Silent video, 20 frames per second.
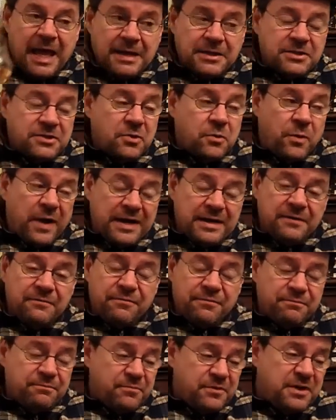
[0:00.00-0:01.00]
And quite,
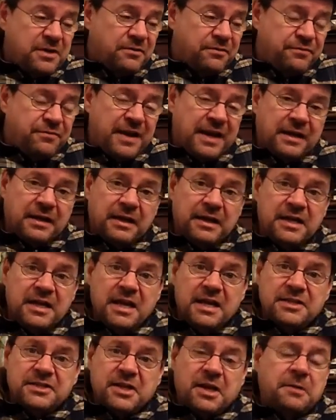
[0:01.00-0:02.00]
you know, frankly,
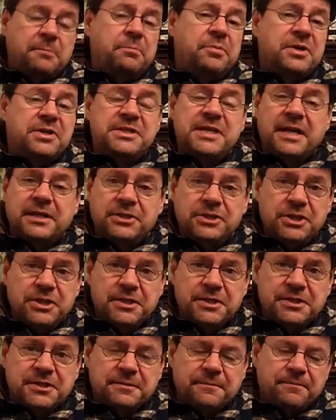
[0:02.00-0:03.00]
it's
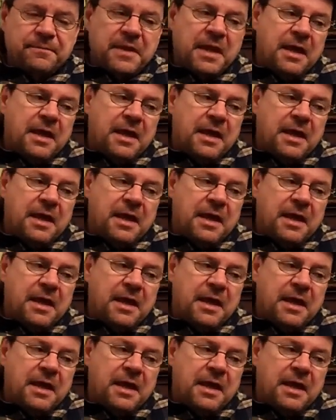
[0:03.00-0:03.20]
unpretentious.